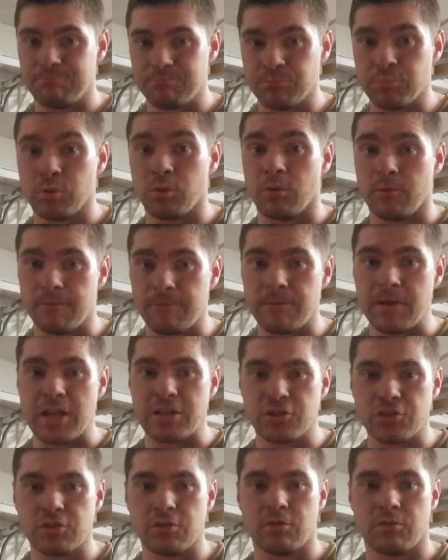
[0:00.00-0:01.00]

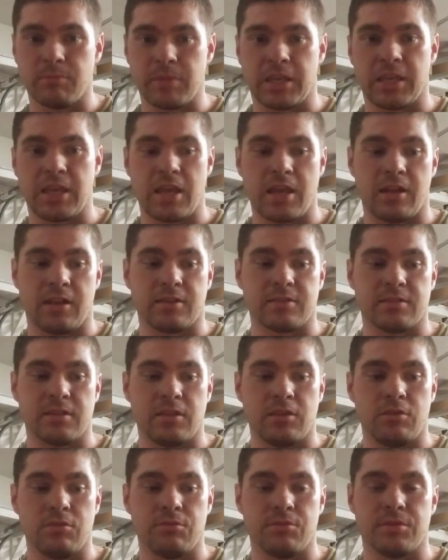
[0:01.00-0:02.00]
professional mechanics that
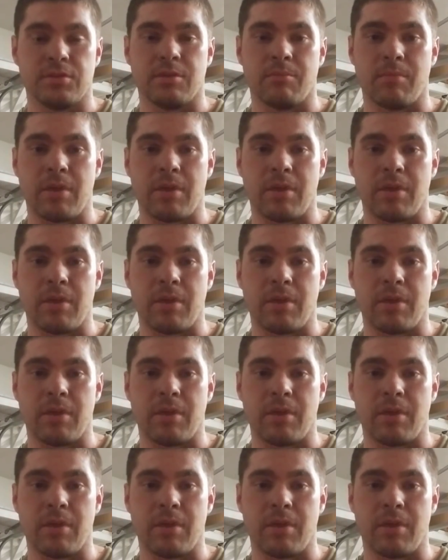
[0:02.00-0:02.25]
use them